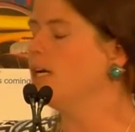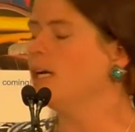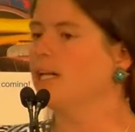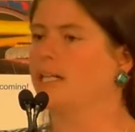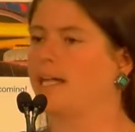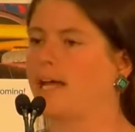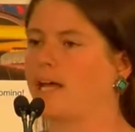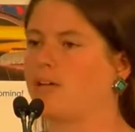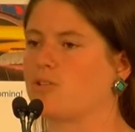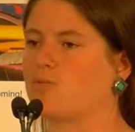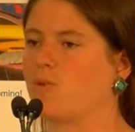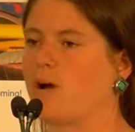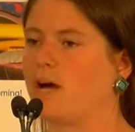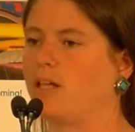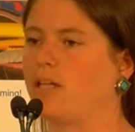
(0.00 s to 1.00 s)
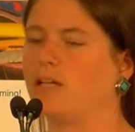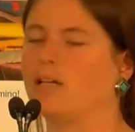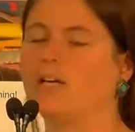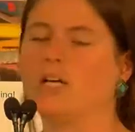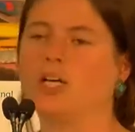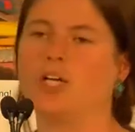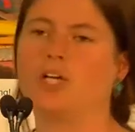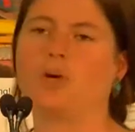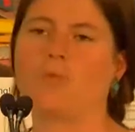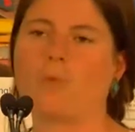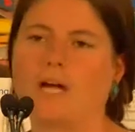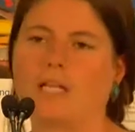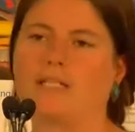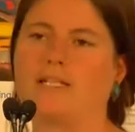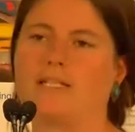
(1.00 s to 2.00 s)
land as well, and
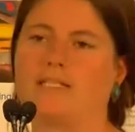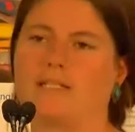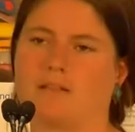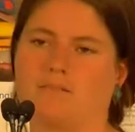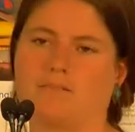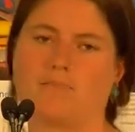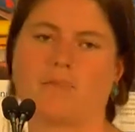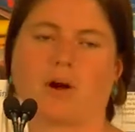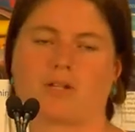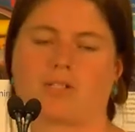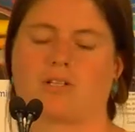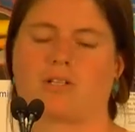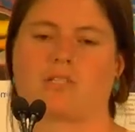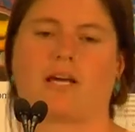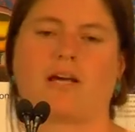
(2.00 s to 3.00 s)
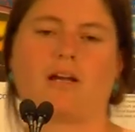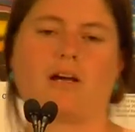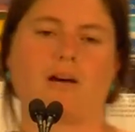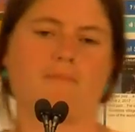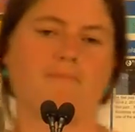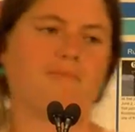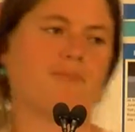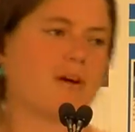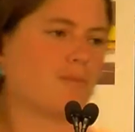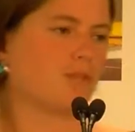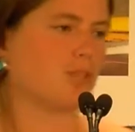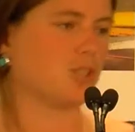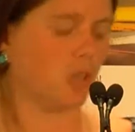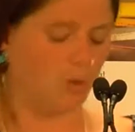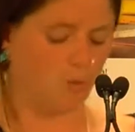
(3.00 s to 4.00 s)
wetlands and parcels that
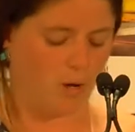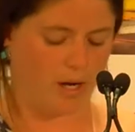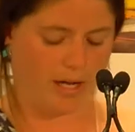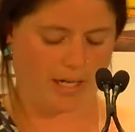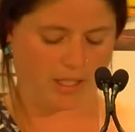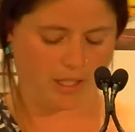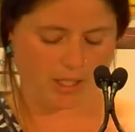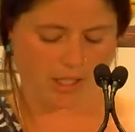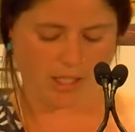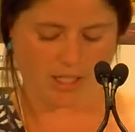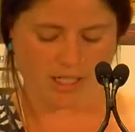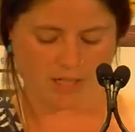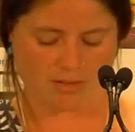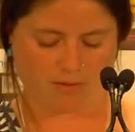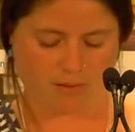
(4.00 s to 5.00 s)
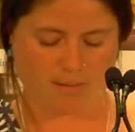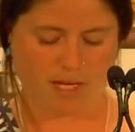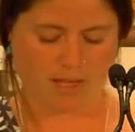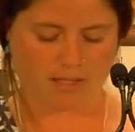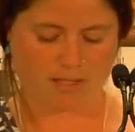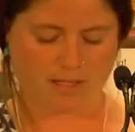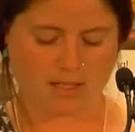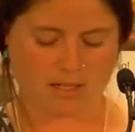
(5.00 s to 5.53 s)
farmers don't want to actually lease from us.